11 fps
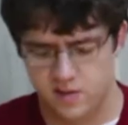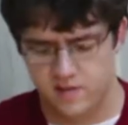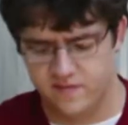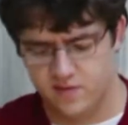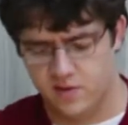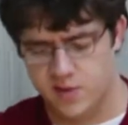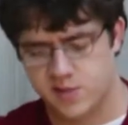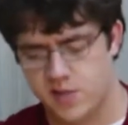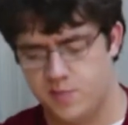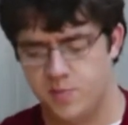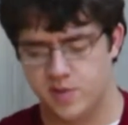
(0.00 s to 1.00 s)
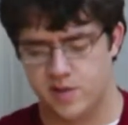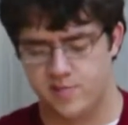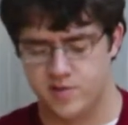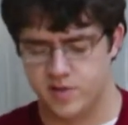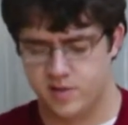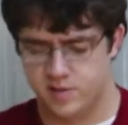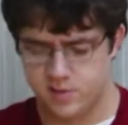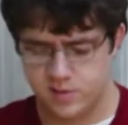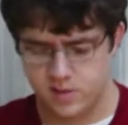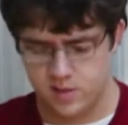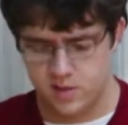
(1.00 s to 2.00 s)
even though I said
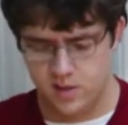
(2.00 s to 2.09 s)
presumptions?